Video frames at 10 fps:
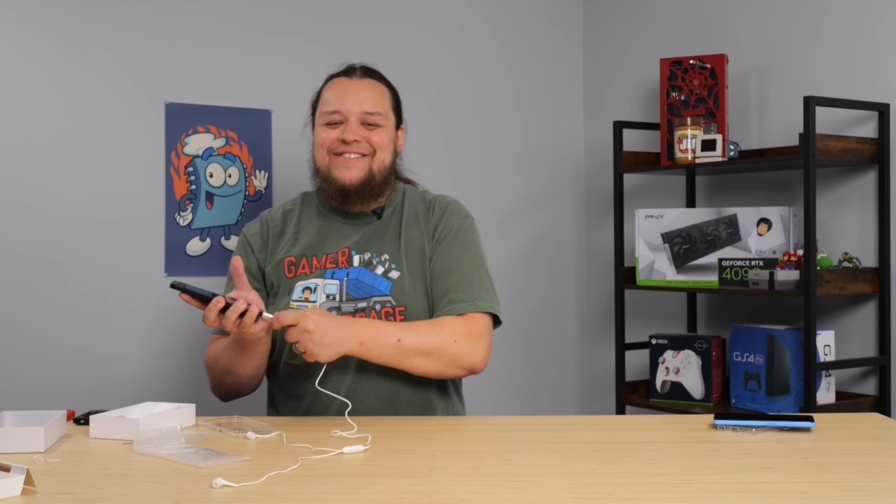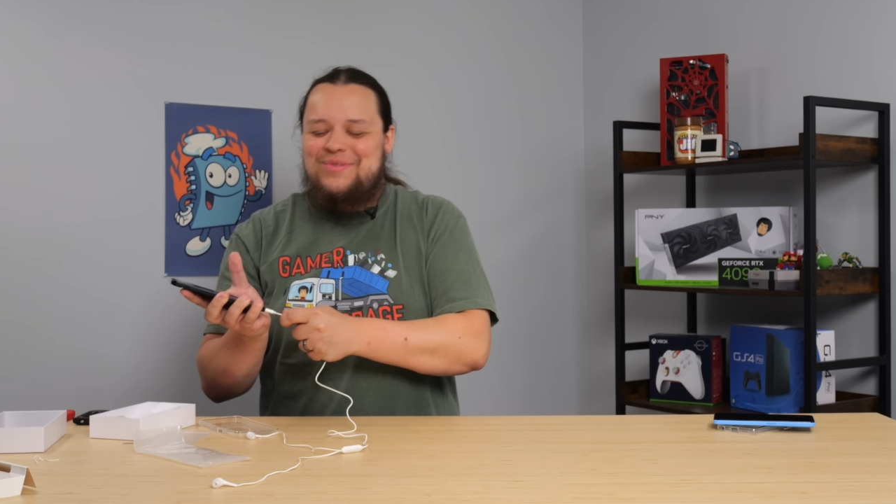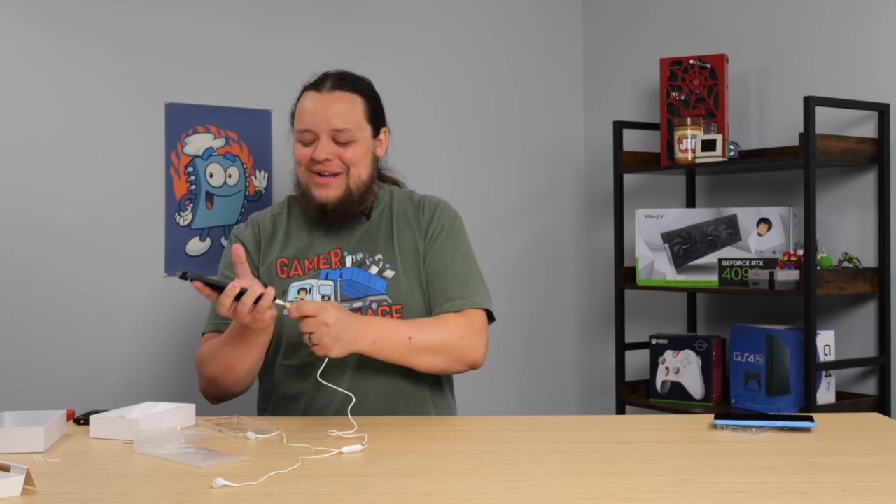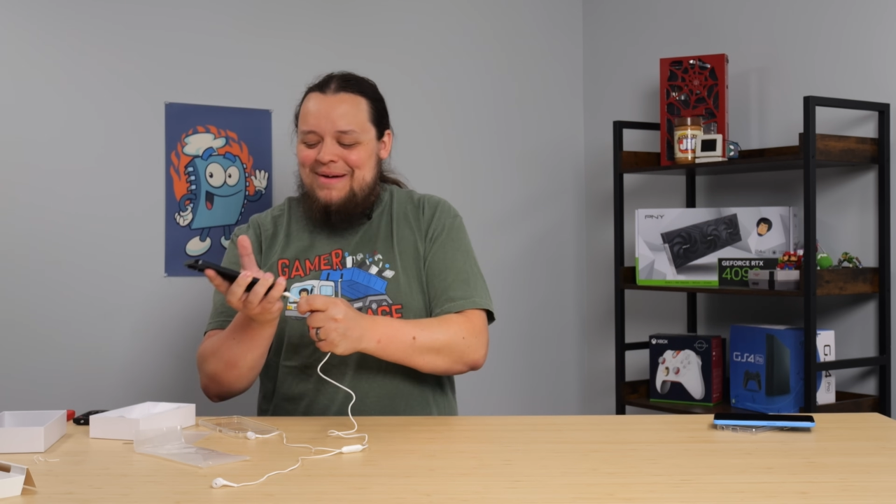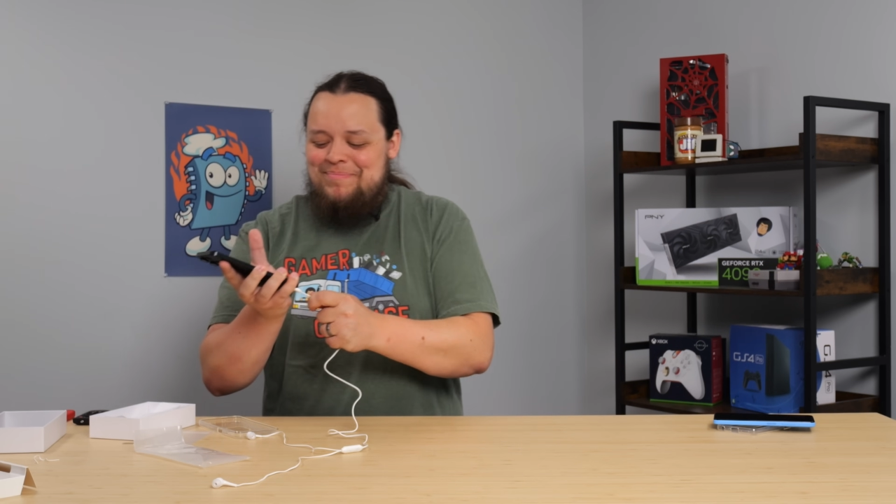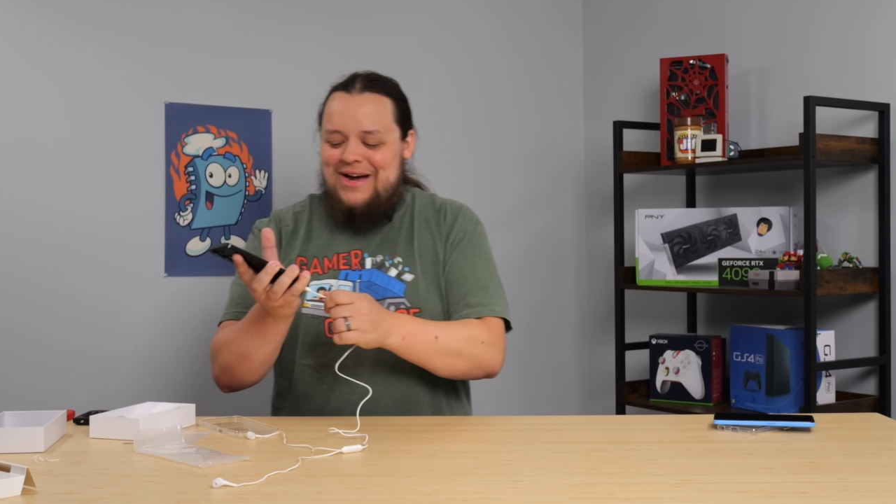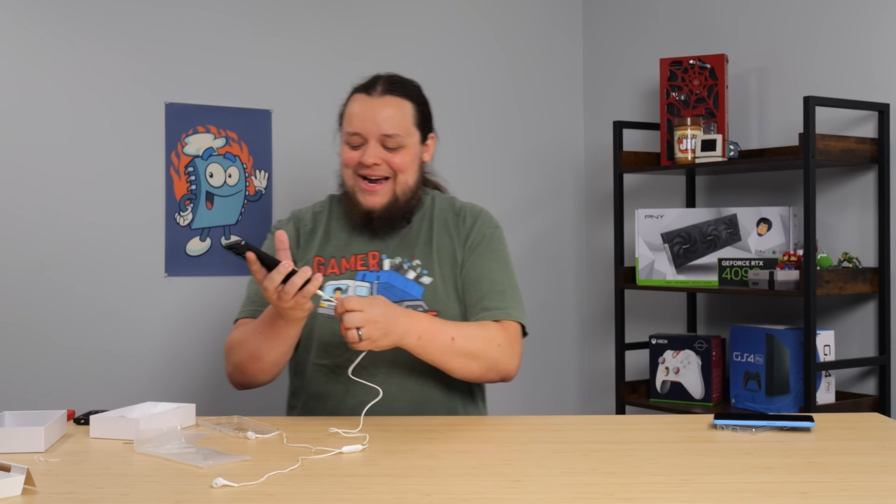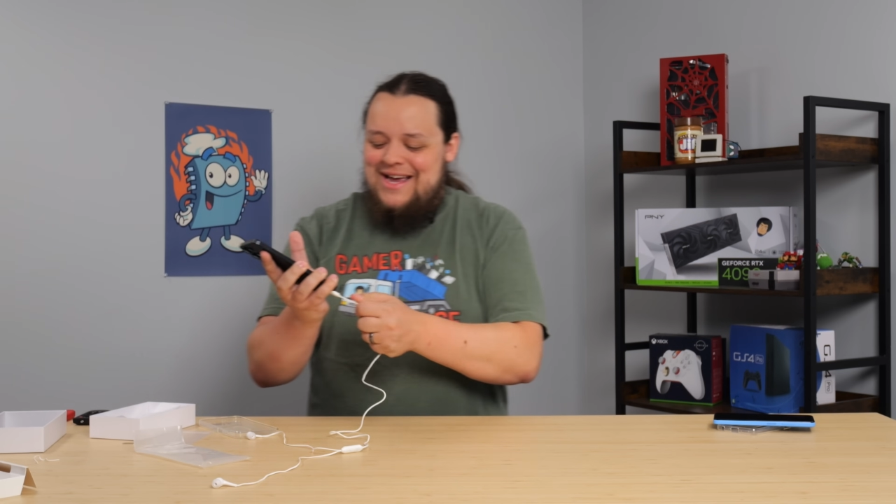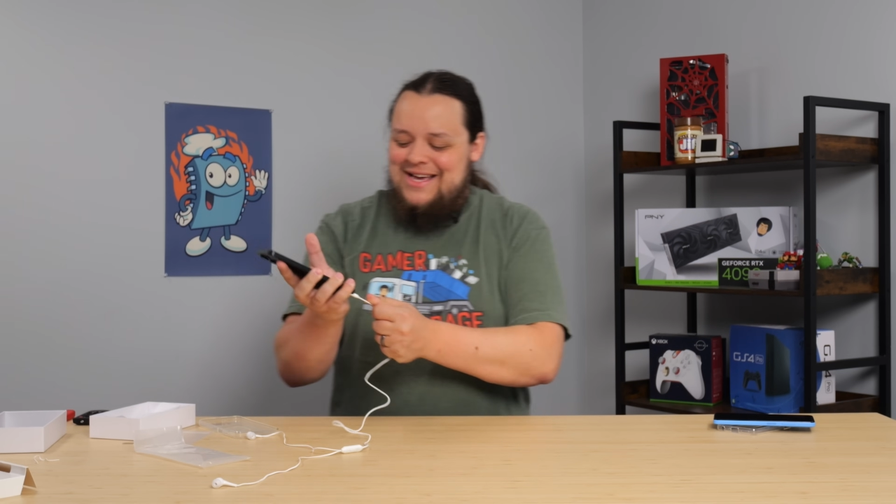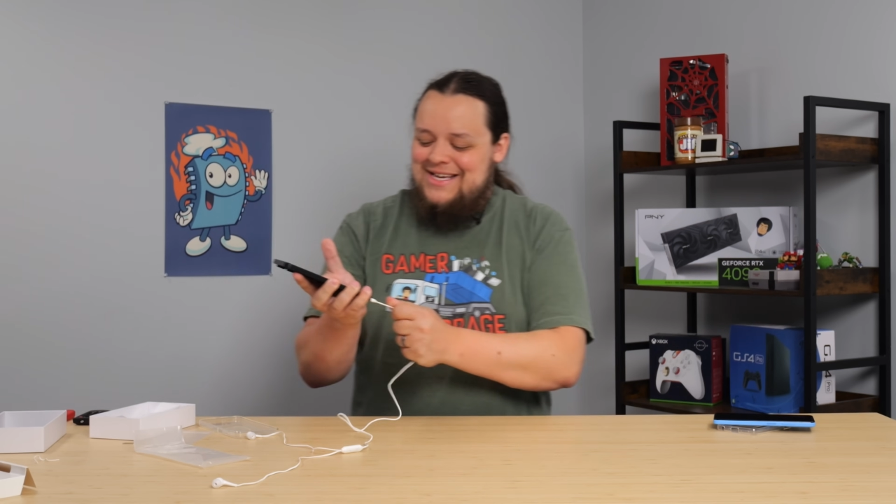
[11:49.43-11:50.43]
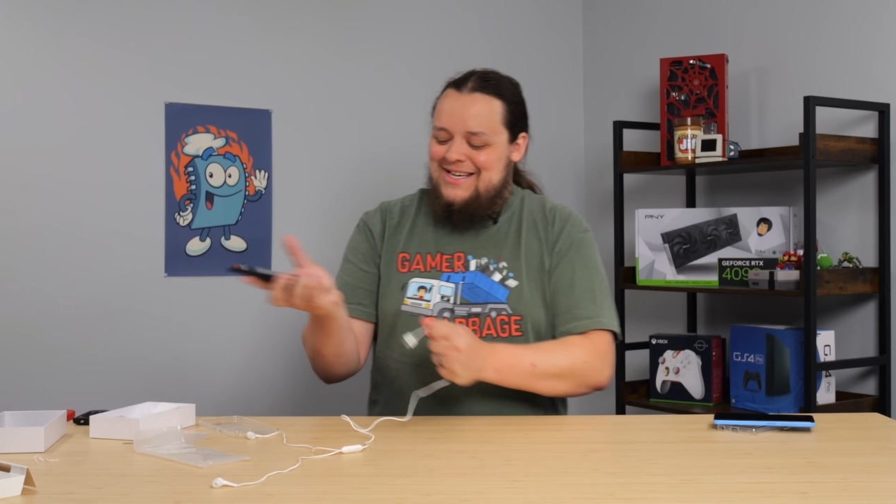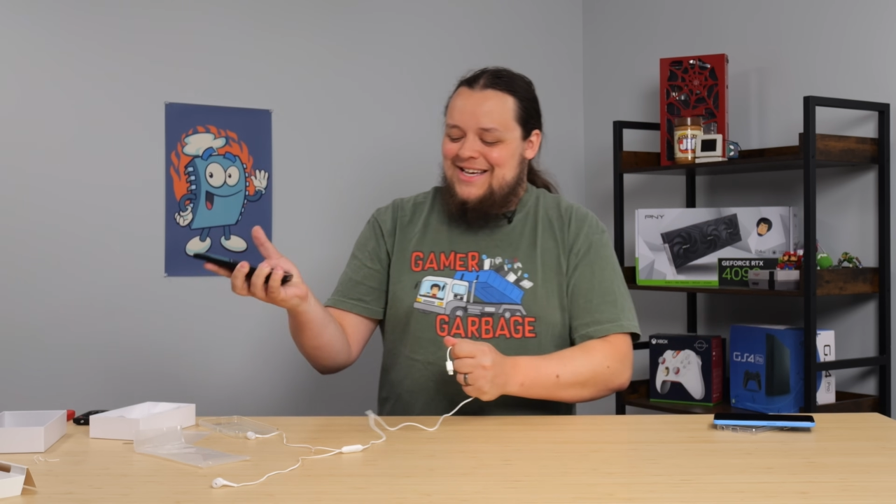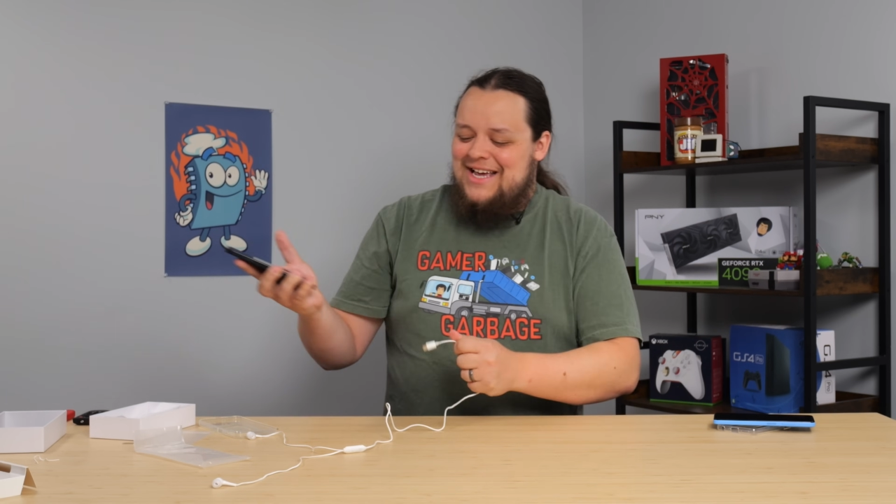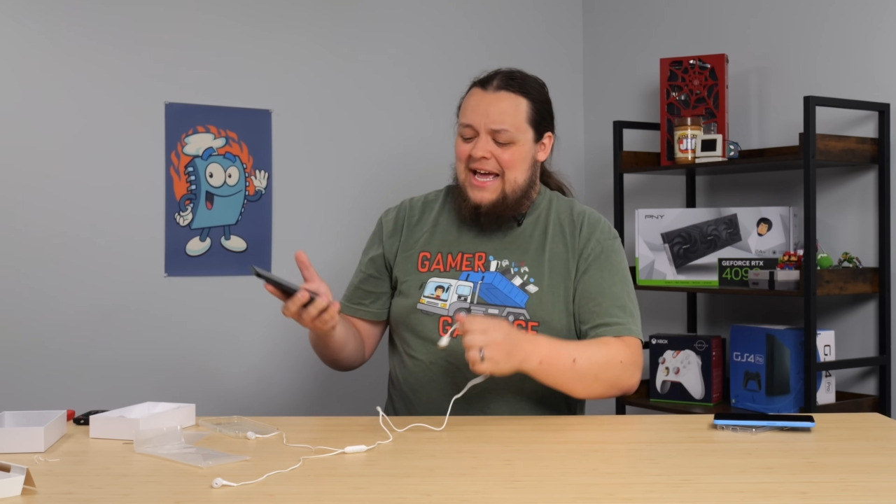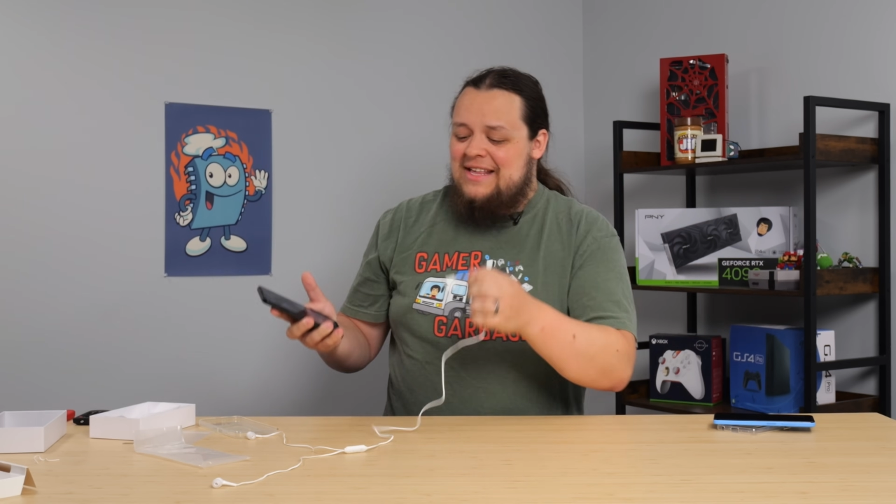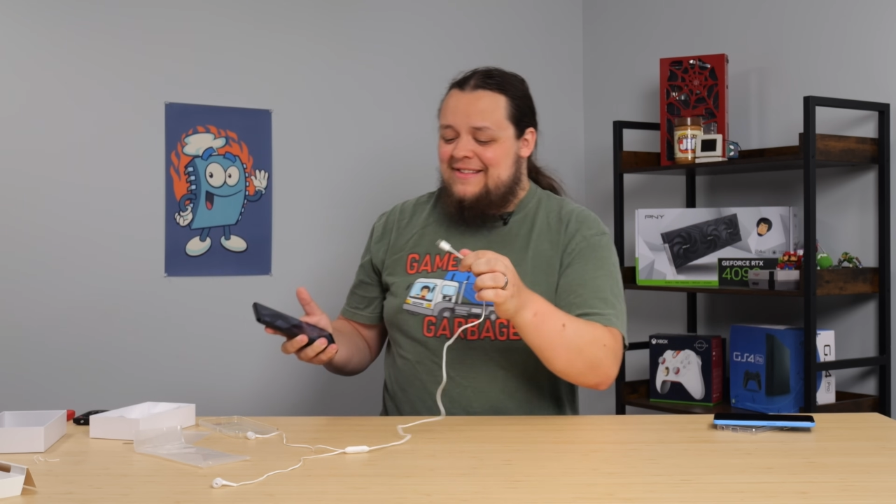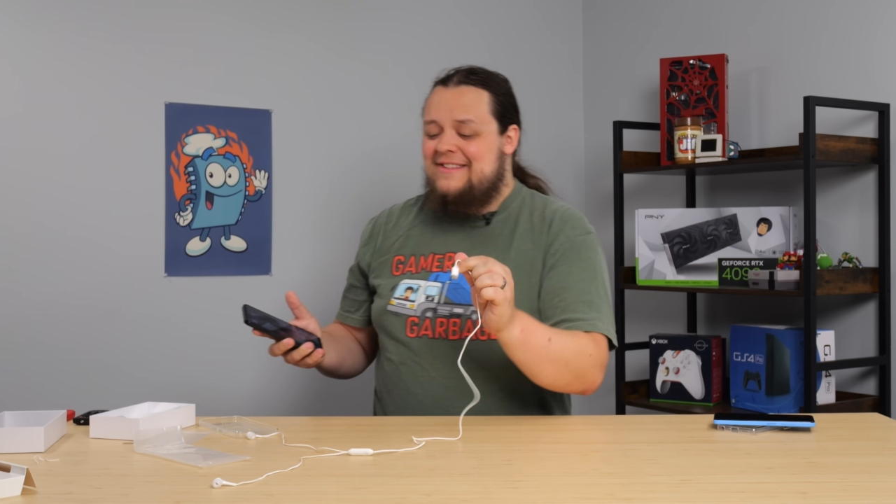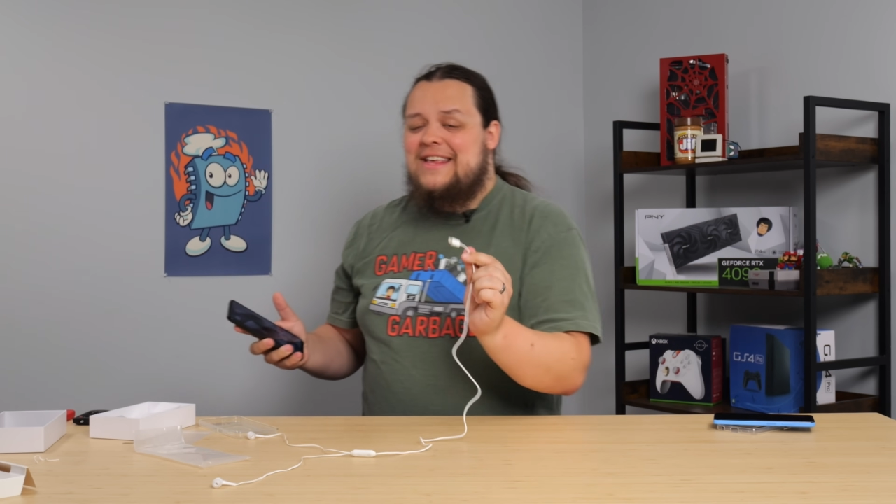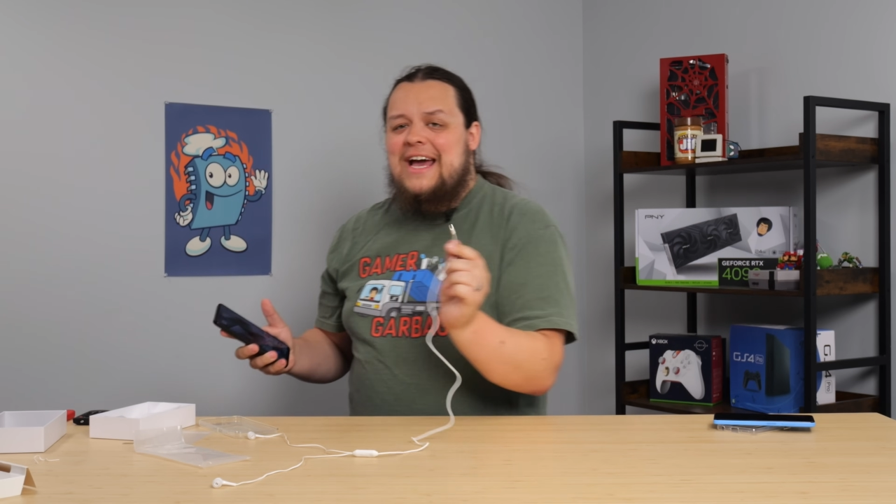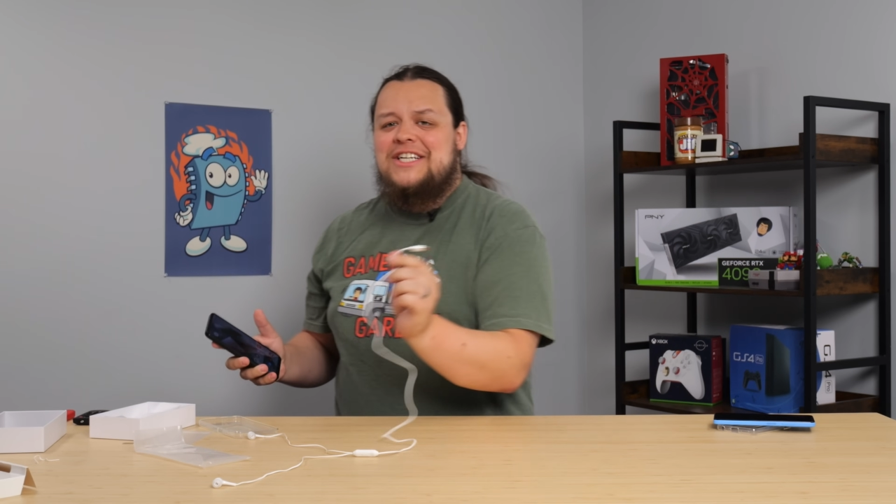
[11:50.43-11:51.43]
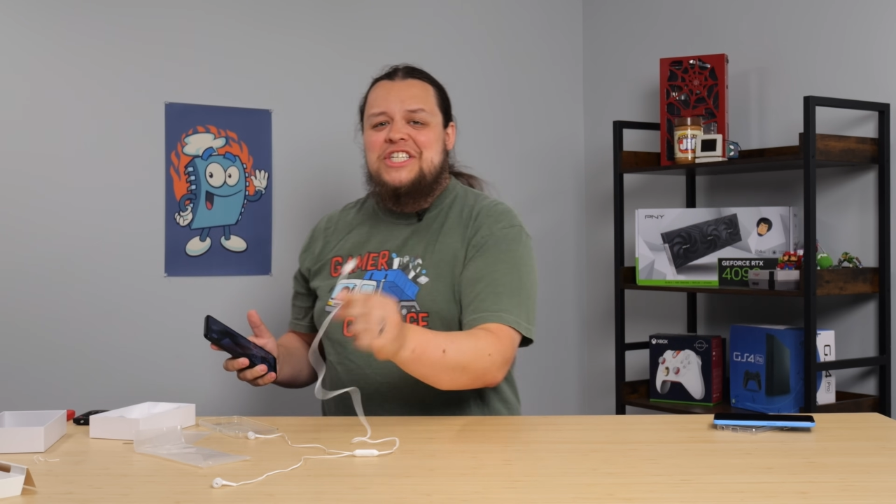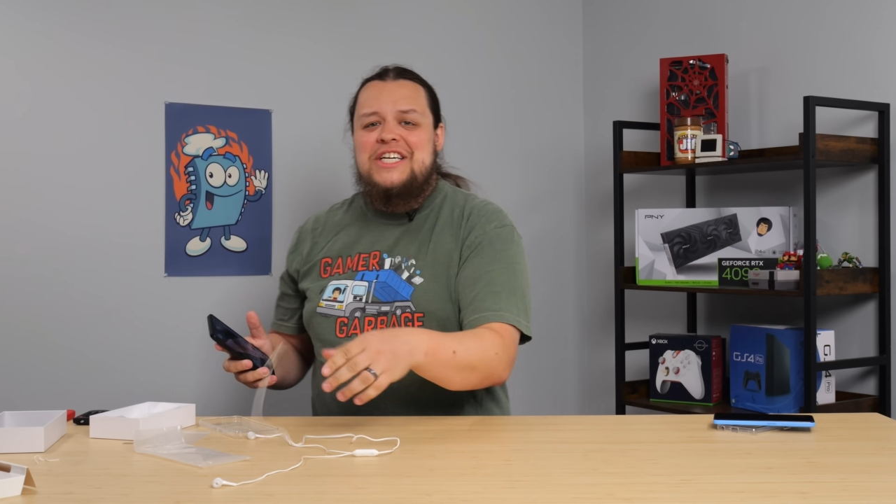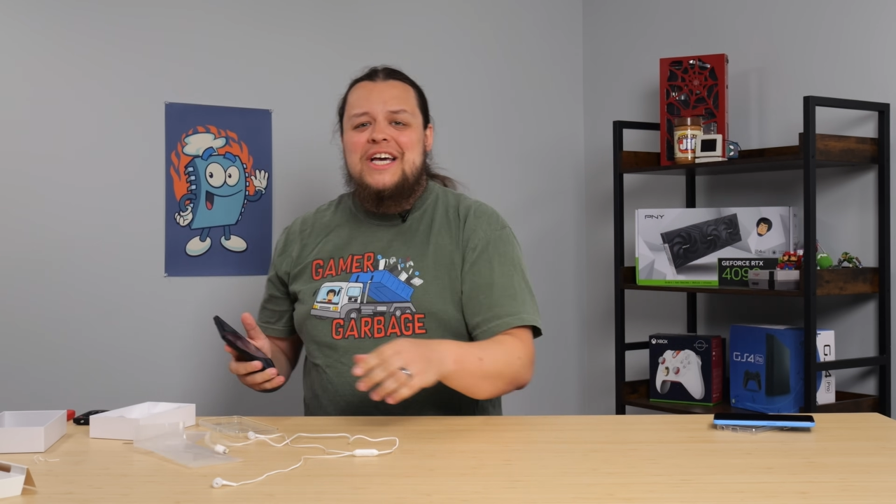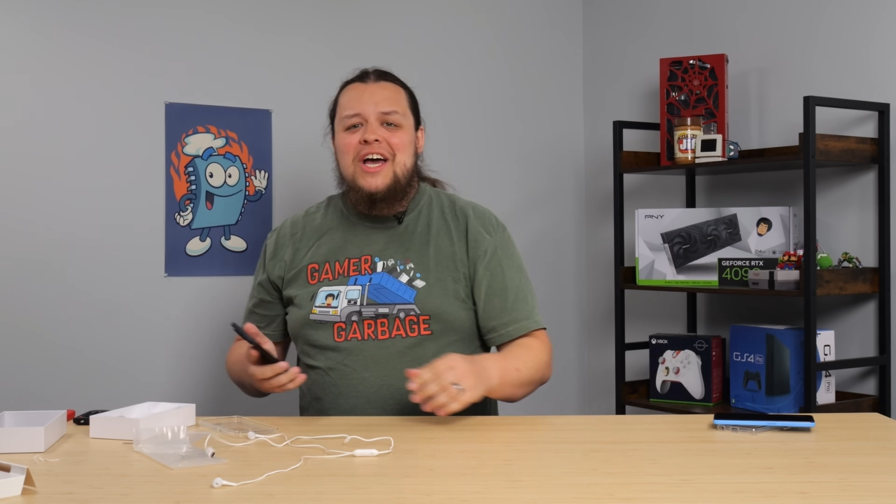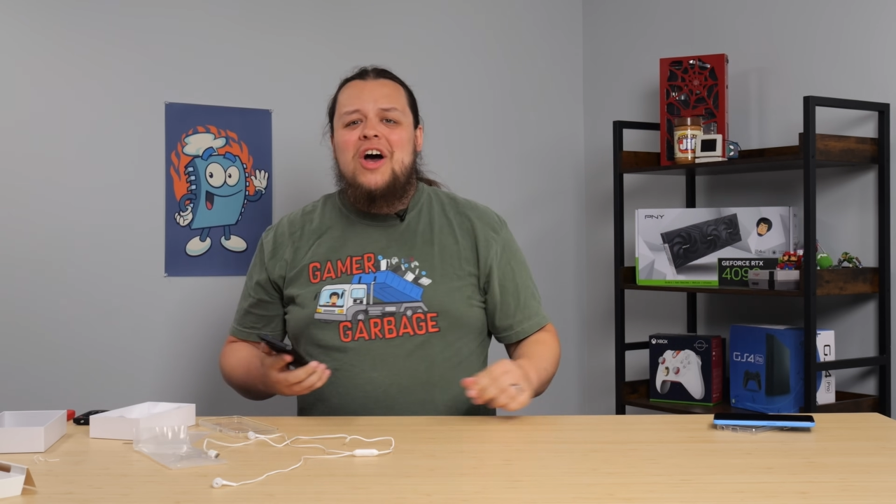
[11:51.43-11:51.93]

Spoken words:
Do not buy a sketchy